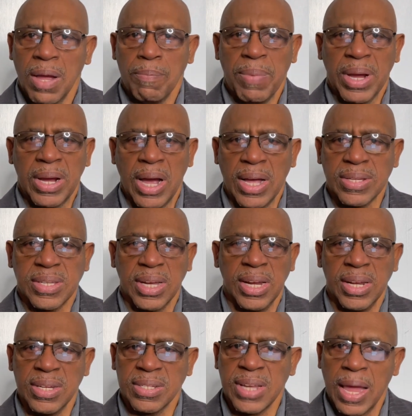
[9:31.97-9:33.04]
because it
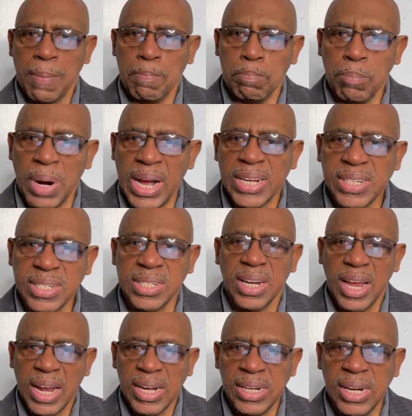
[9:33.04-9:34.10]
is a much
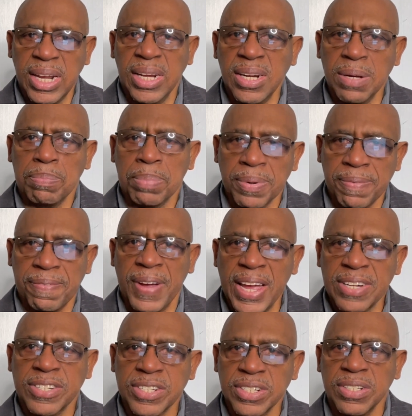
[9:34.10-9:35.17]
needed
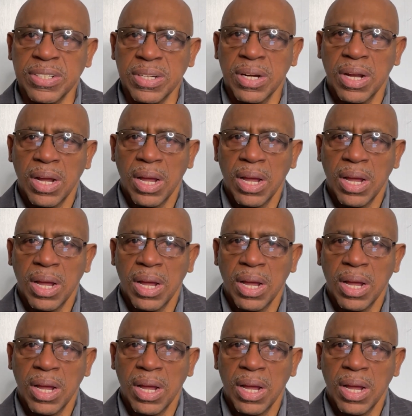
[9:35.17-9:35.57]
profession.